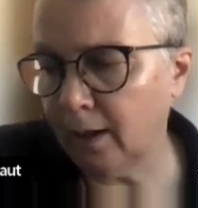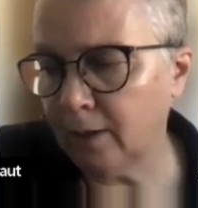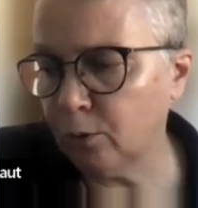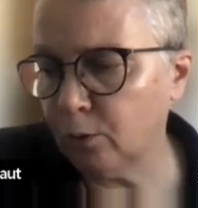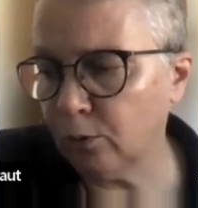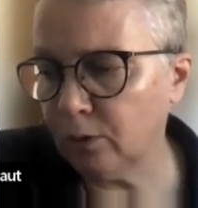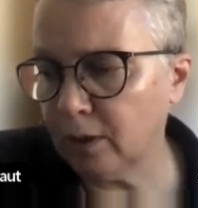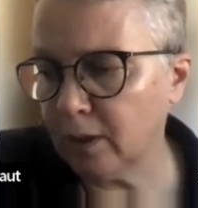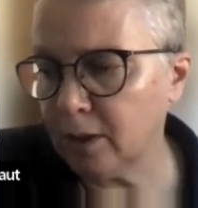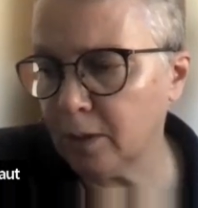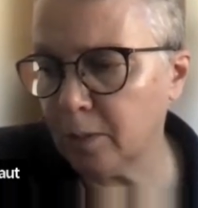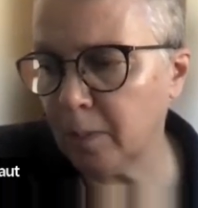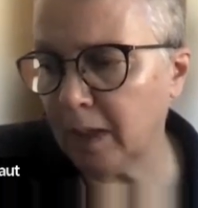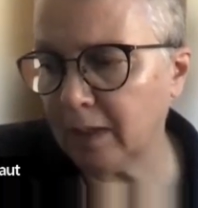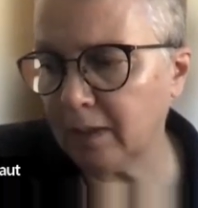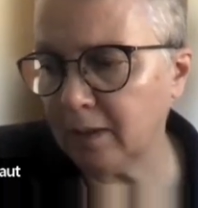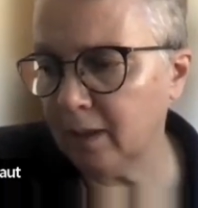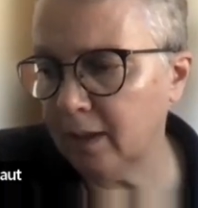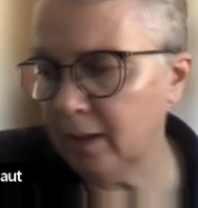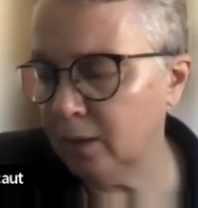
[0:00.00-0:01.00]
don't
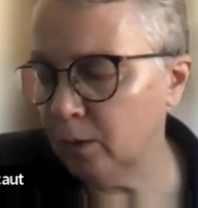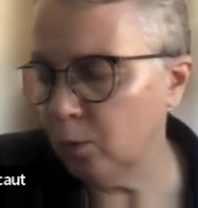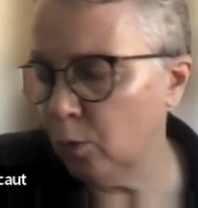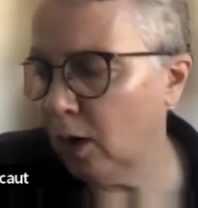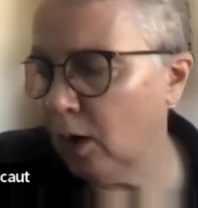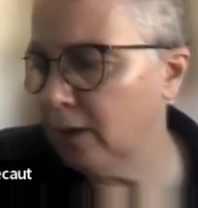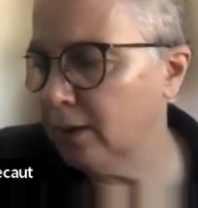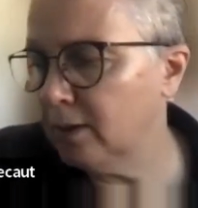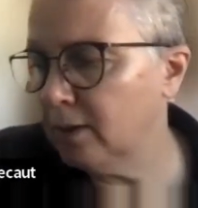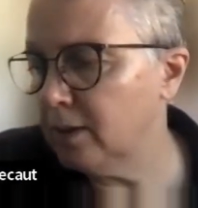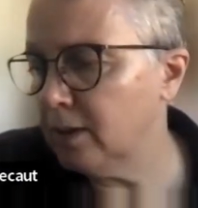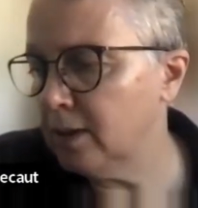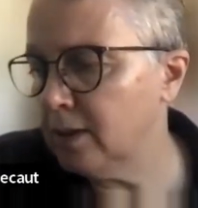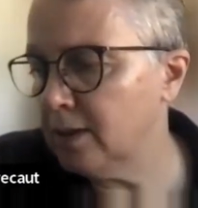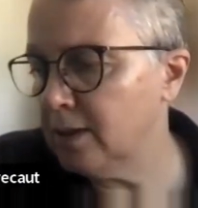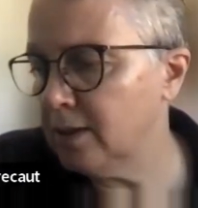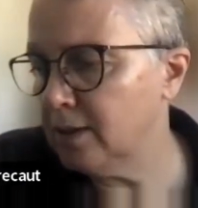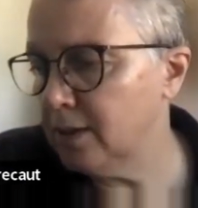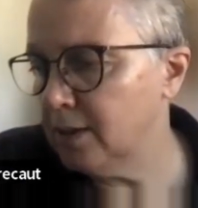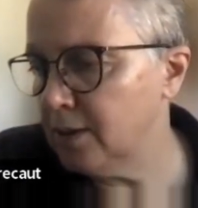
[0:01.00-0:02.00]
expect anyone
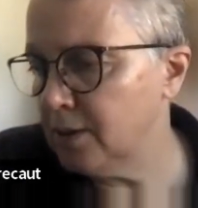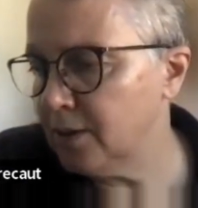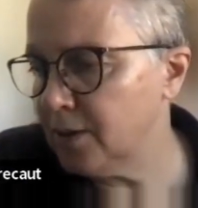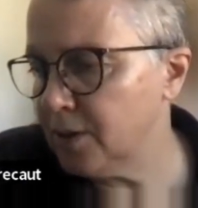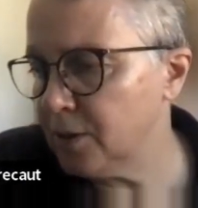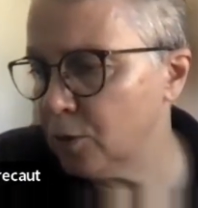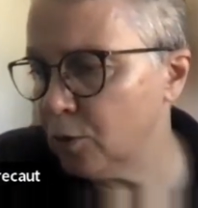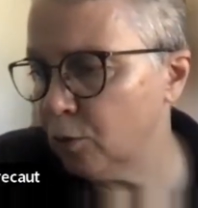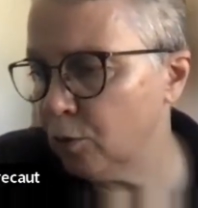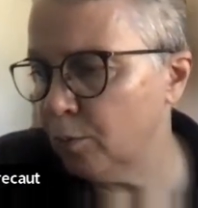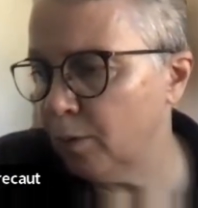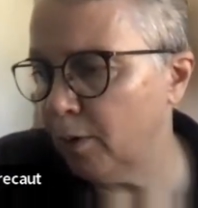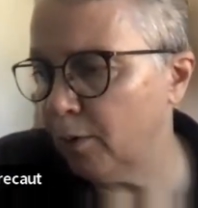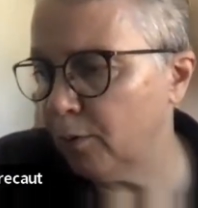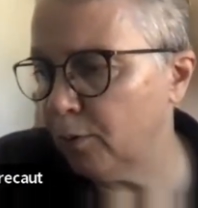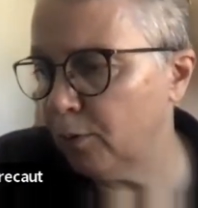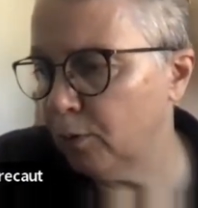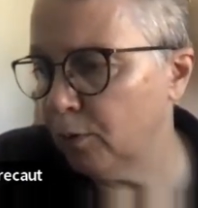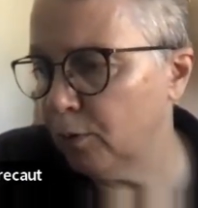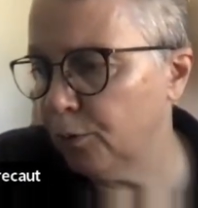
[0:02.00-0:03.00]
in this group
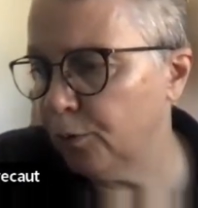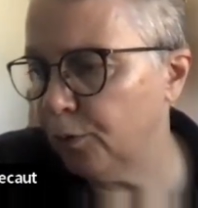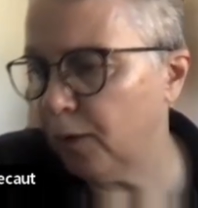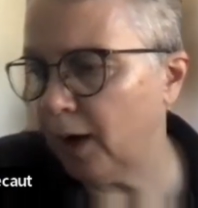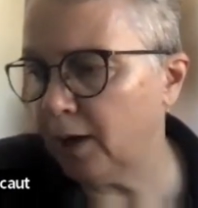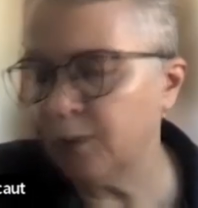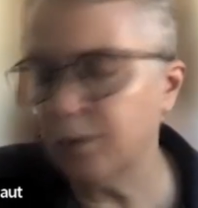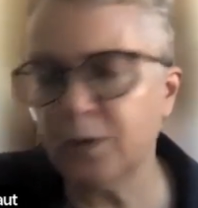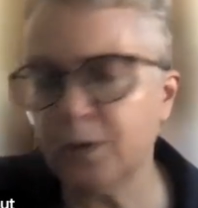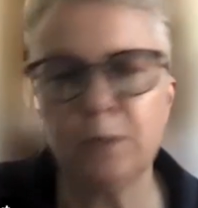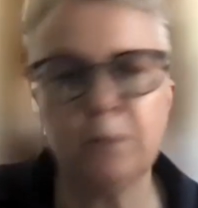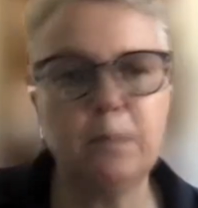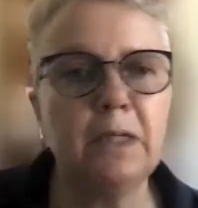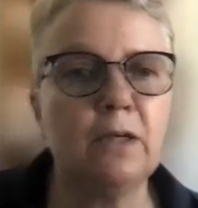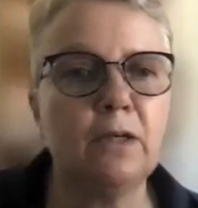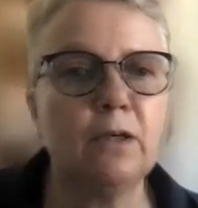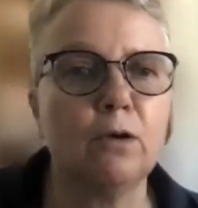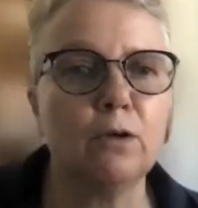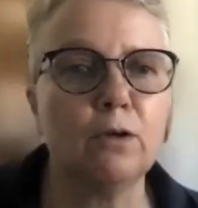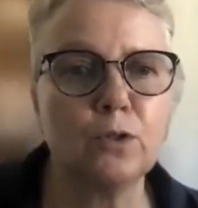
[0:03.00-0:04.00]
of 5
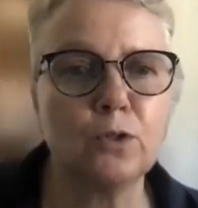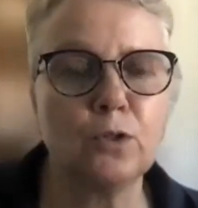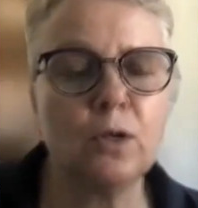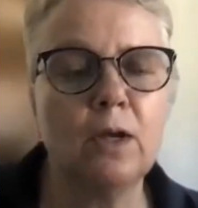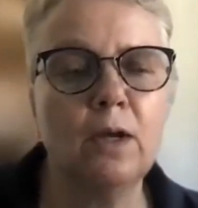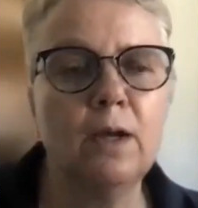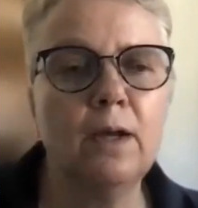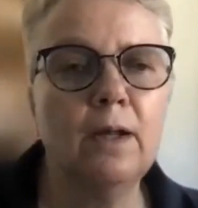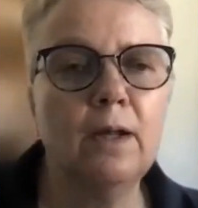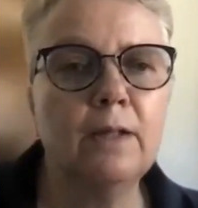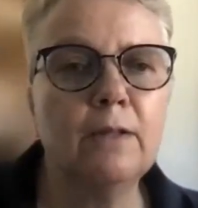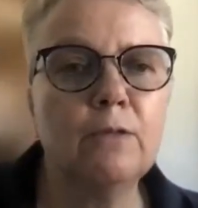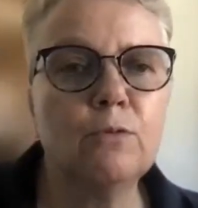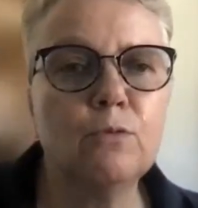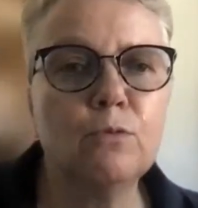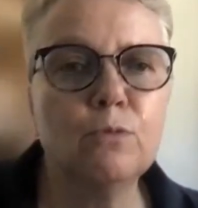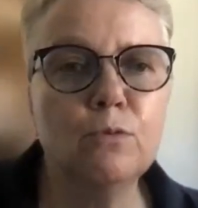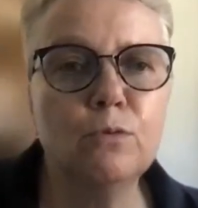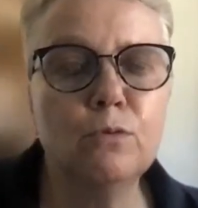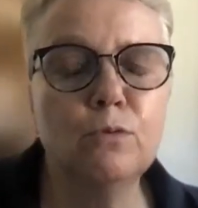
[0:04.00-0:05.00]
speakers
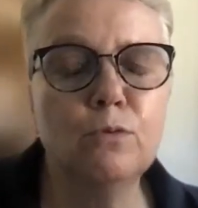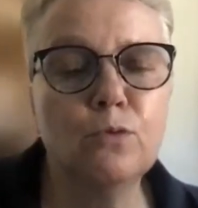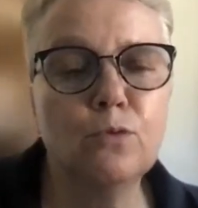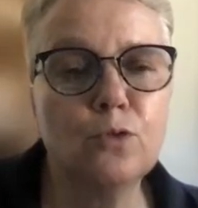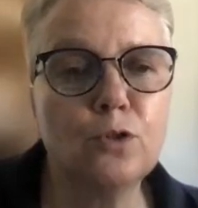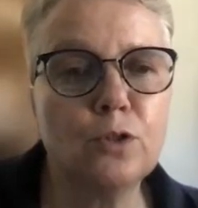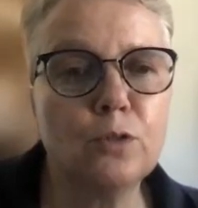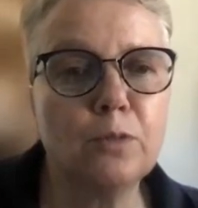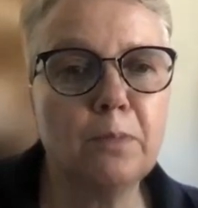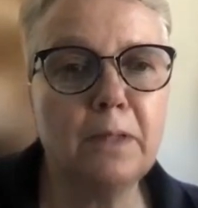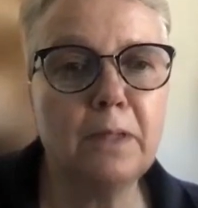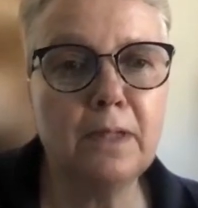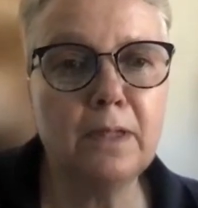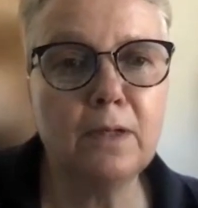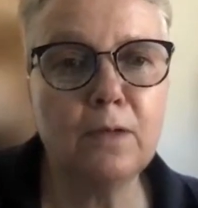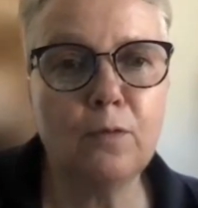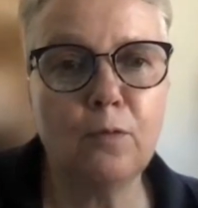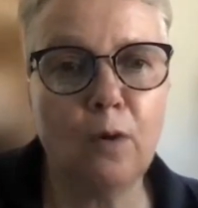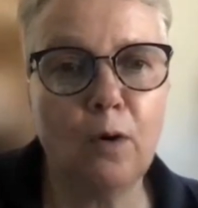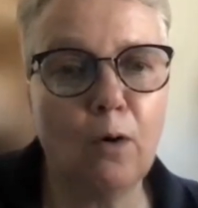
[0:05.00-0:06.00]
to
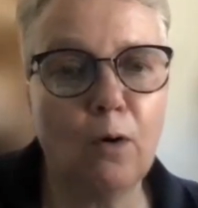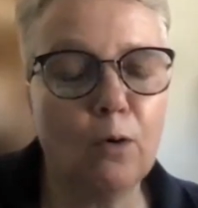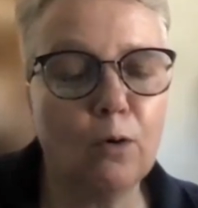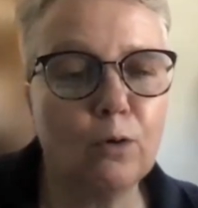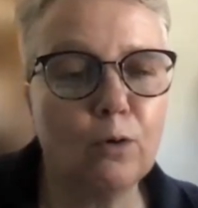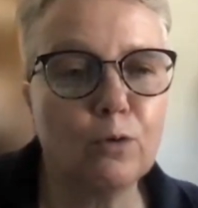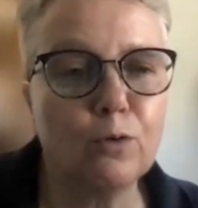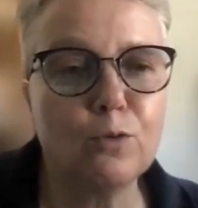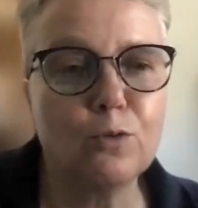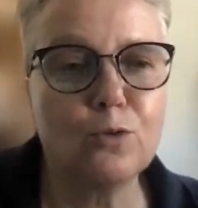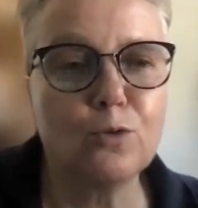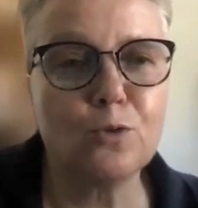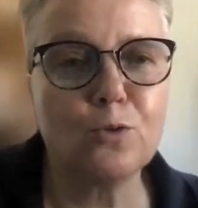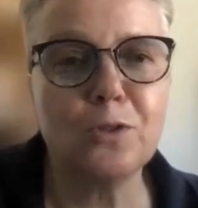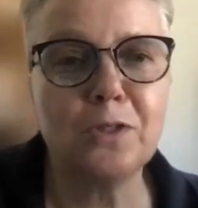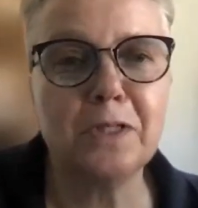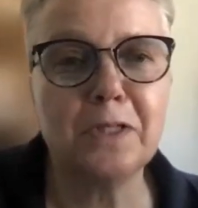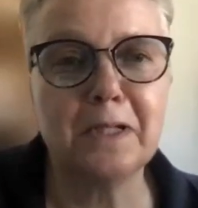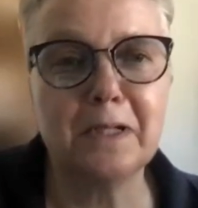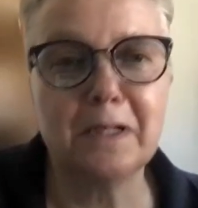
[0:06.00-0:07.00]
speak for Joe
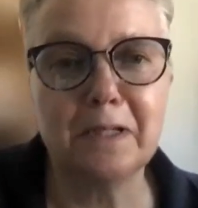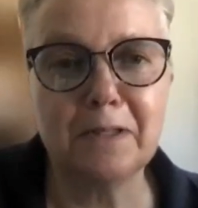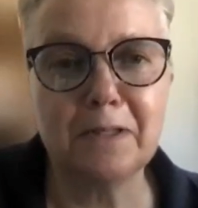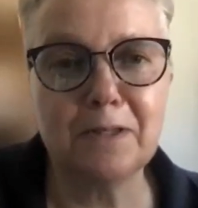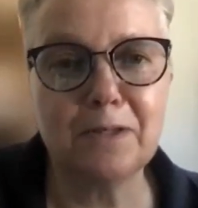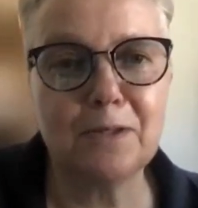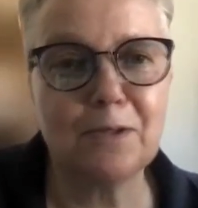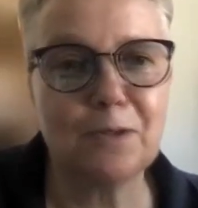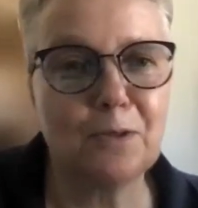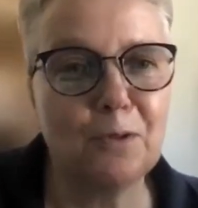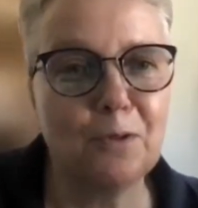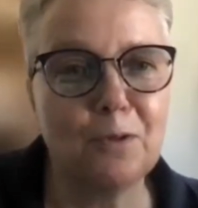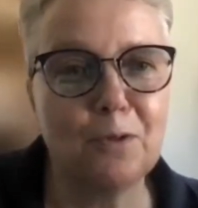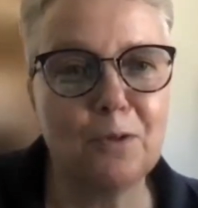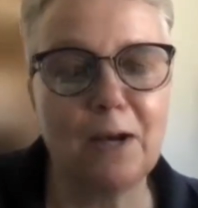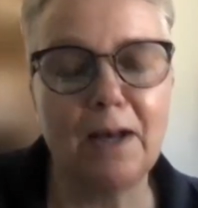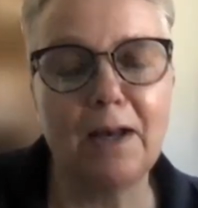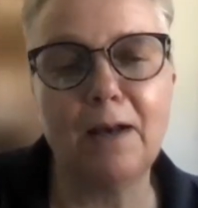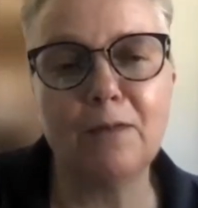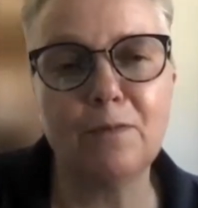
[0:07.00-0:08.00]
Stiglitz.
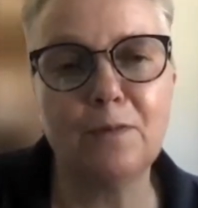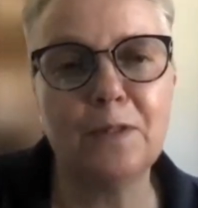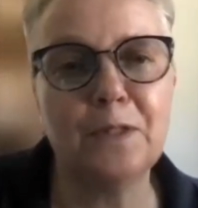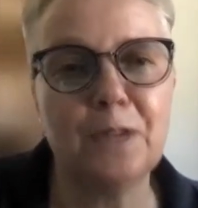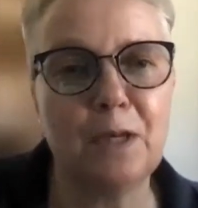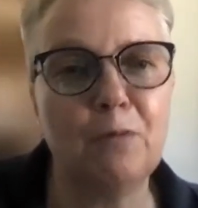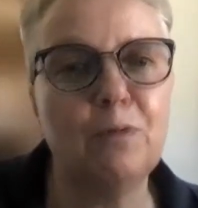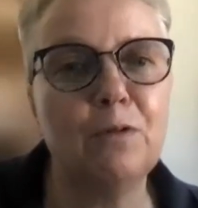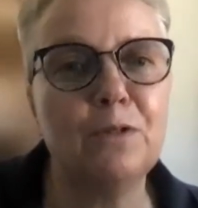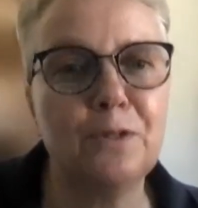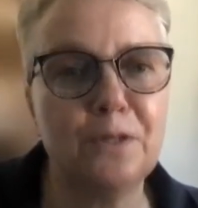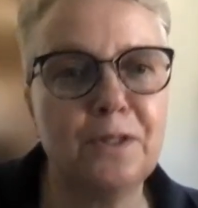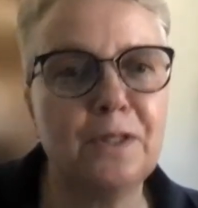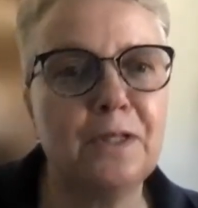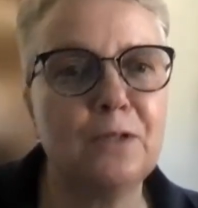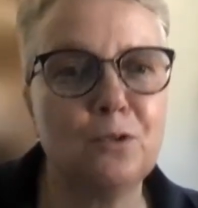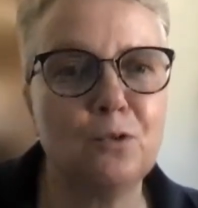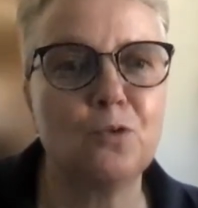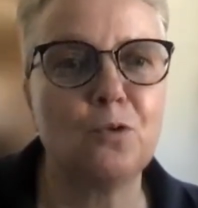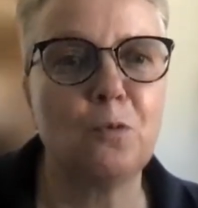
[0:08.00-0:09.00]
So I think they will
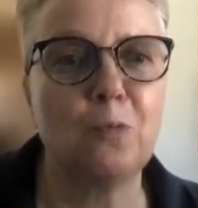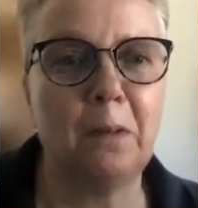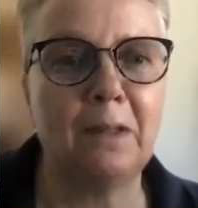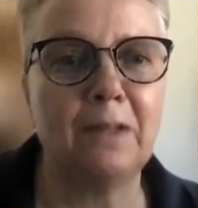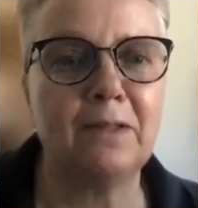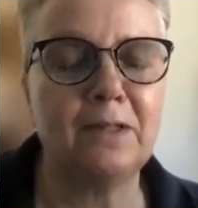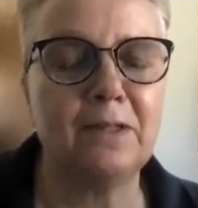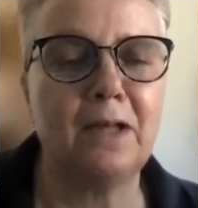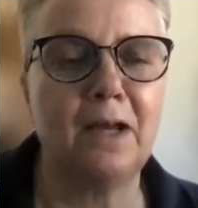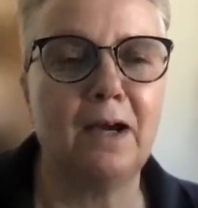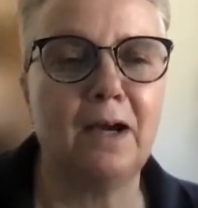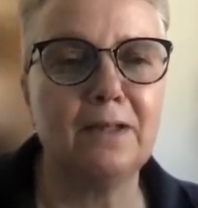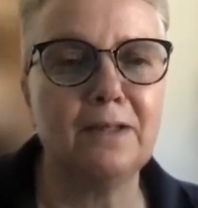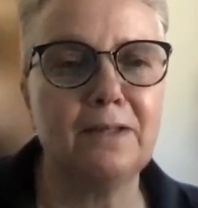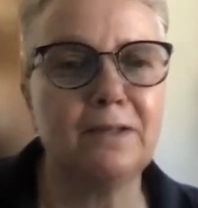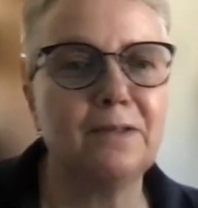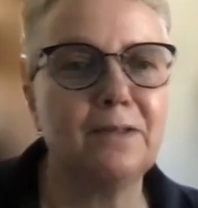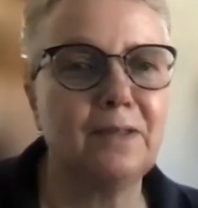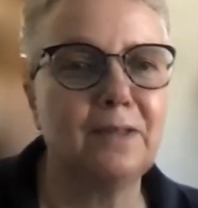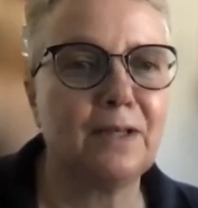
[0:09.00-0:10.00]
stick to the party line.